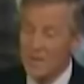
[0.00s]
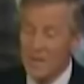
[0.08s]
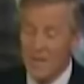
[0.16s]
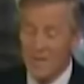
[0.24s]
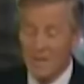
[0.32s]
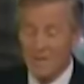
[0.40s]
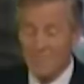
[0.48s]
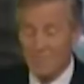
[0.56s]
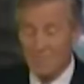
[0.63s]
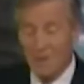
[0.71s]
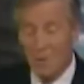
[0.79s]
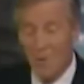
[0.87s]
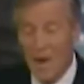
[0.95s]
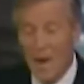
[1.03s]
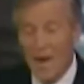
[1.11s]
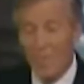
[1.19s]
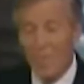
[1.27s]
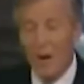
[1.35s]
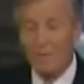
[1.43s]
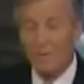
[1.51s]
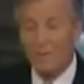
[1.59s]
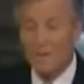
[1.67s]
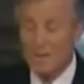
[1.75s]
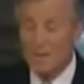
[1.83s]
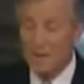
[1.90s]
I mean, in a way, Obama's
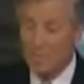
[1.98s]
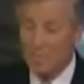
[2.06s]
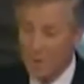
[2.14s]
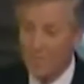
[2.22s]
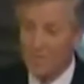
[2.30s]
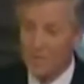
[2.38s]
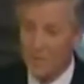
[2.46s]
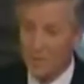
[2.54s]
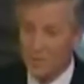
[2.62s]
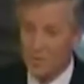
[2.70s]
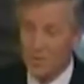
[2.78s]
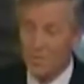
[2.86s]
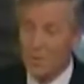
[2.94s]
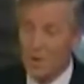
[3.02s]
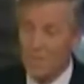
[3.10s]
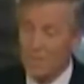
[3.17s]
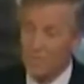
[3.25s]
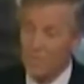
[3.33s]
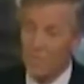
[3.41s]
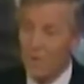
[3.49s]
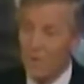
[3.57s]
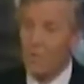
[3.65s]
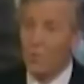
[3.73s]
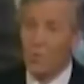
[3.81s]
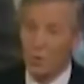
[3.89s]
standing above the country, above the
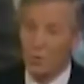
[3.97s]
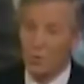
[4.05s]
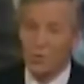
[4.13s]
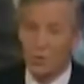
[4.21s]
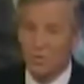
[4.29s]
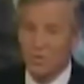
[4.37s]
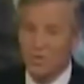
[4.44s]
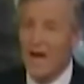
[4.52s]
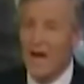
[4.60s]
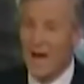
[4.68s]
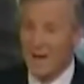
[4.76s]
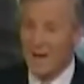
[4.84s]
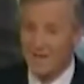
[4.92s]
world. He's sort of God.